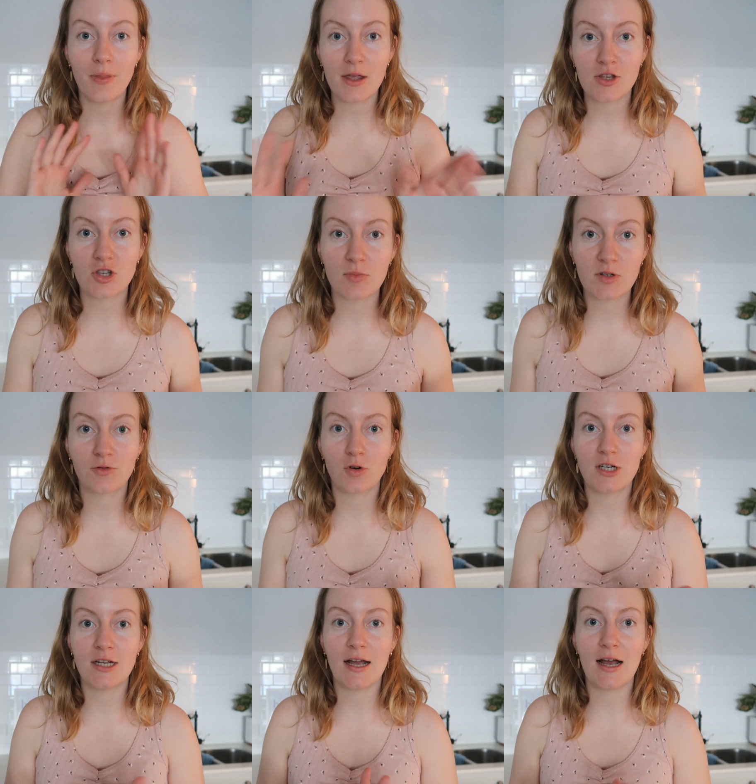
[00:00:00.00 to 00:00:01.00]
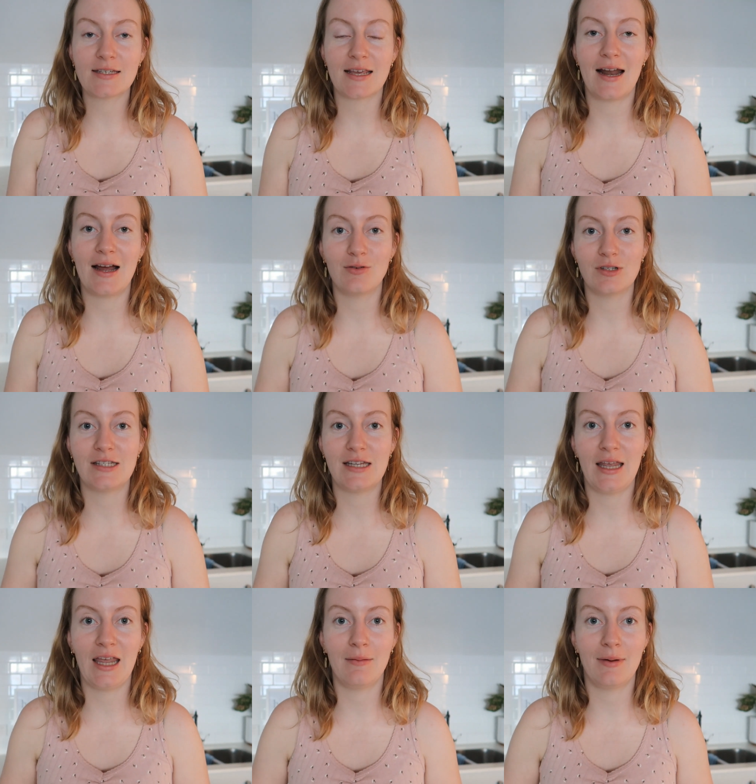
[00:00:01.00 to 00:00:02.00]
thank you so much for watching, guys, and I will
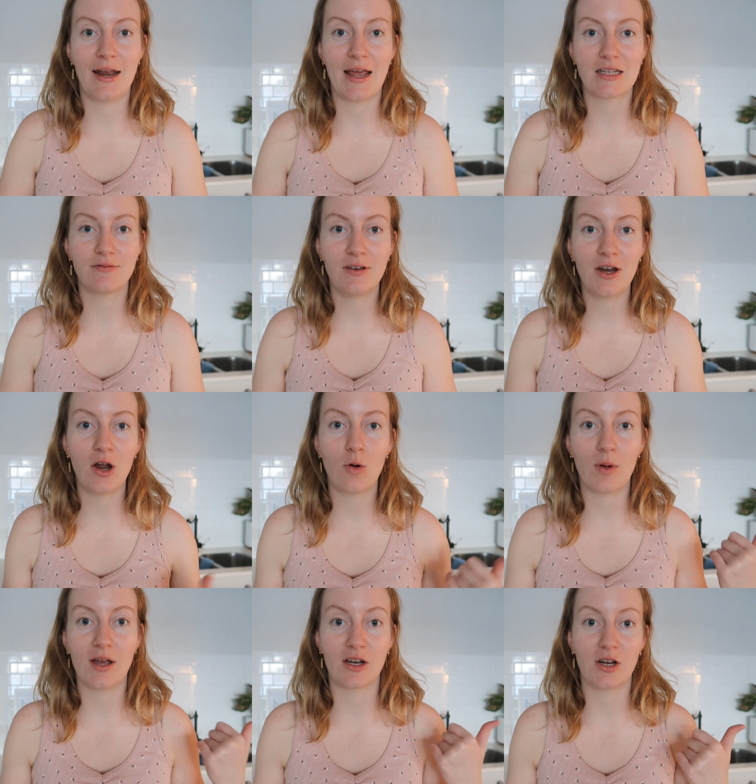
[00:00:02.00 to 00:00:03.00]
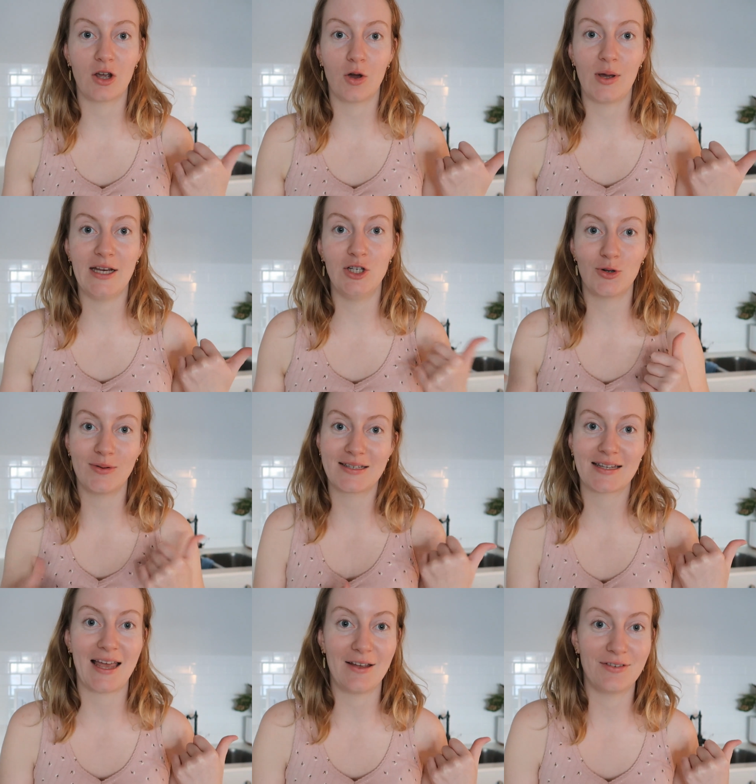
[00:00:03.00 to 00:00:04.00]
see you in my next video. We're gonna go enjoy
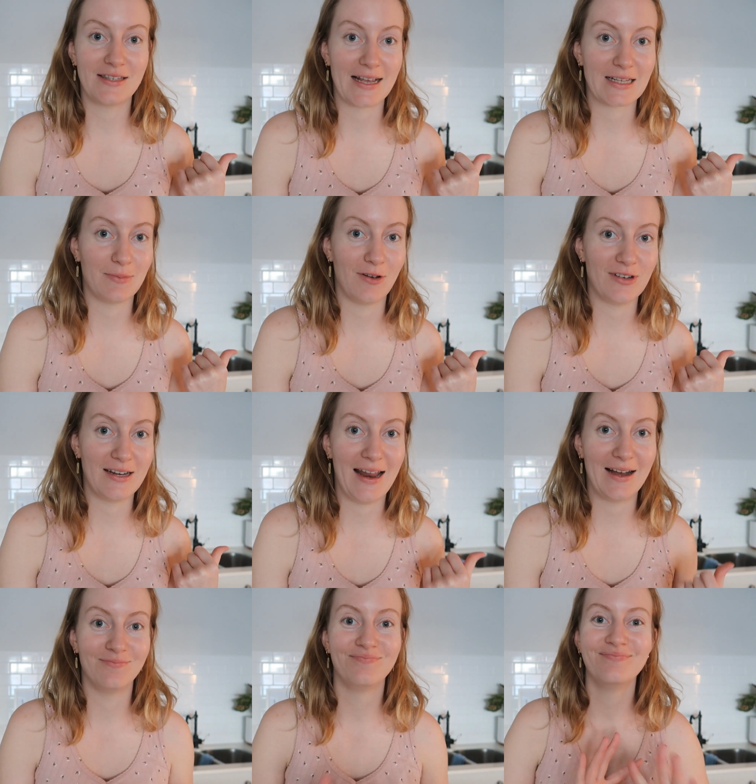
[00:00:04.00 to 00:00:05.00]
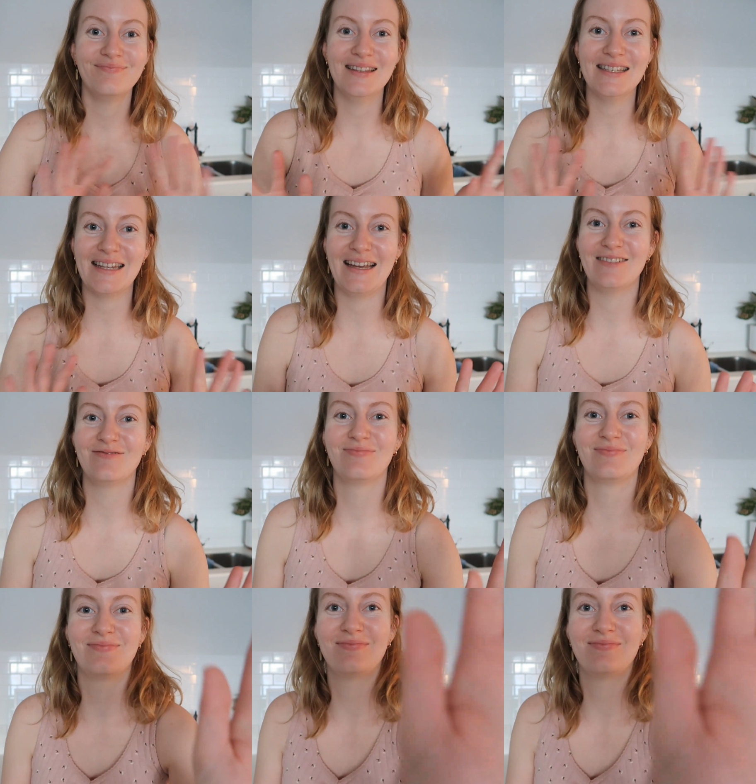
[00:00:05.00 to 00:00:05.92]
this cake for Zach's birthday now. See ya.